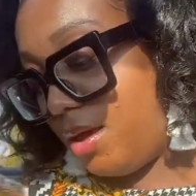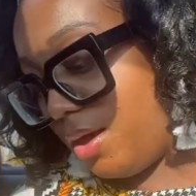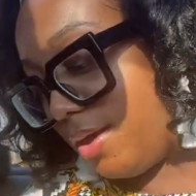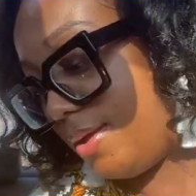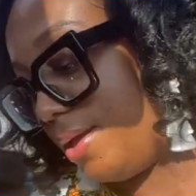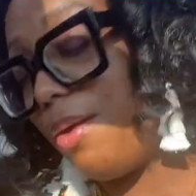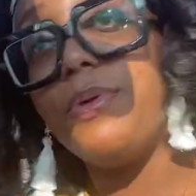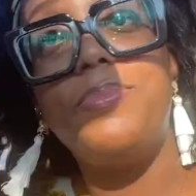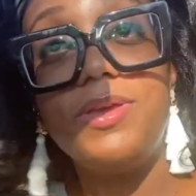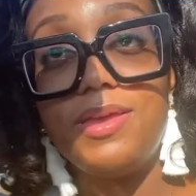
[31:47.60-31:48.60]
All right, I'm gonna
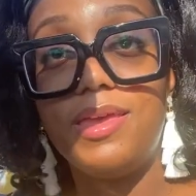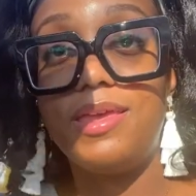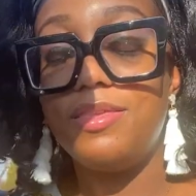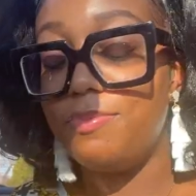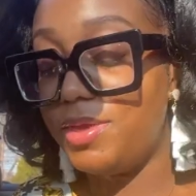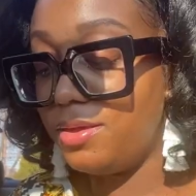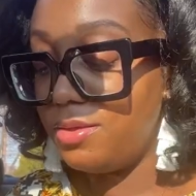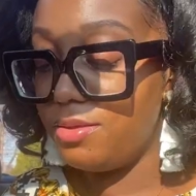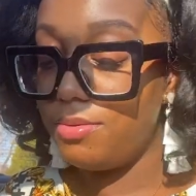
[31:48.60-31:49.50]
put Kismet